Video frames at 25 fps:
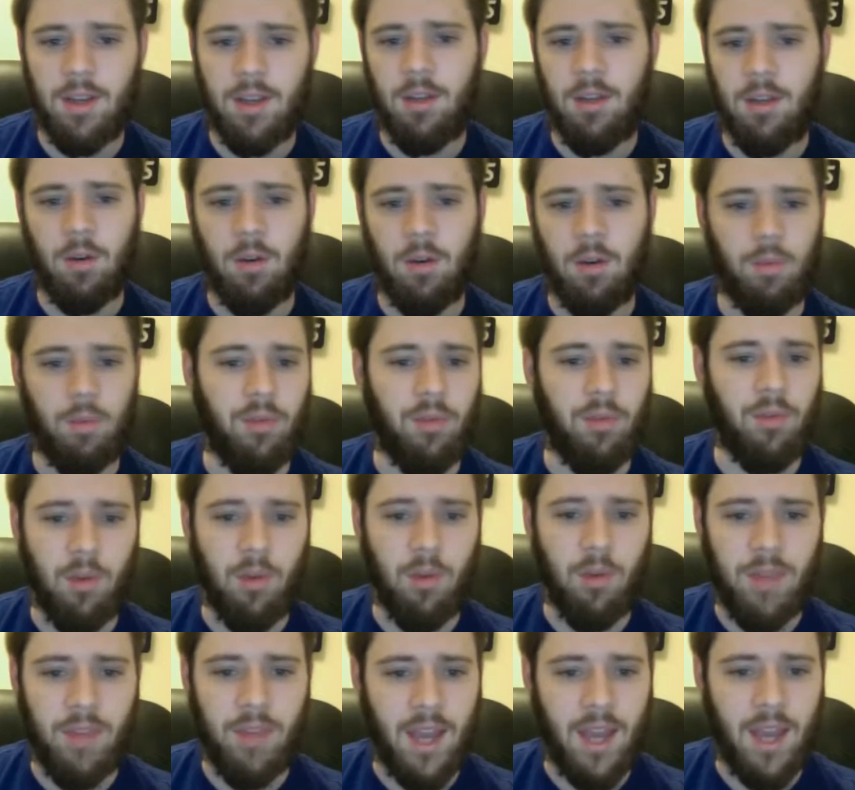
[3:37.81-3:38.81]
You'll
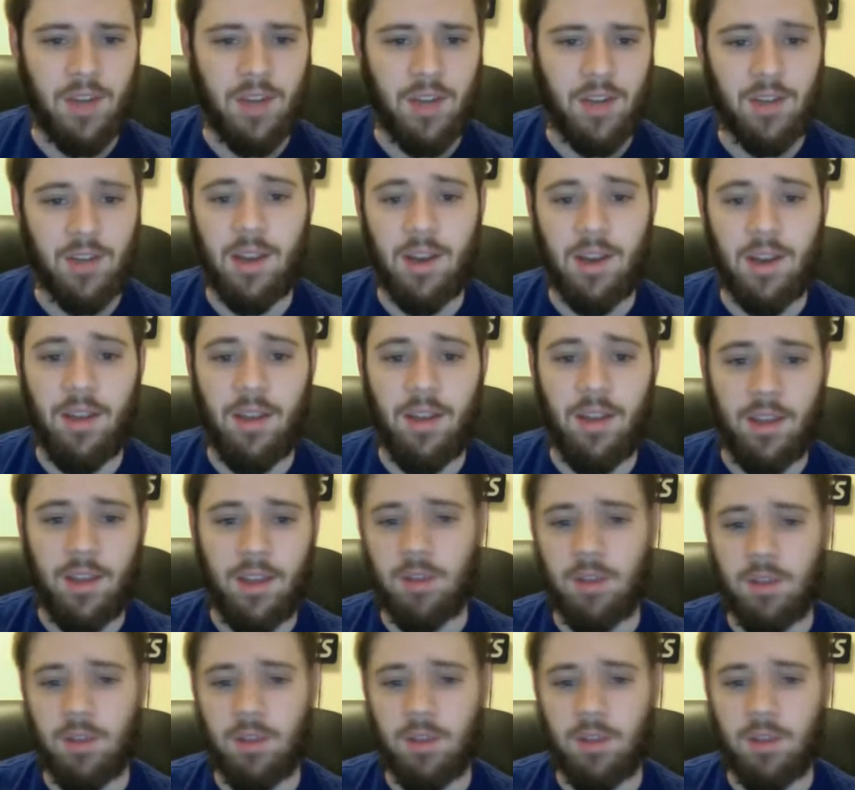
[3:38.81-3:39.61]
perform the action, and then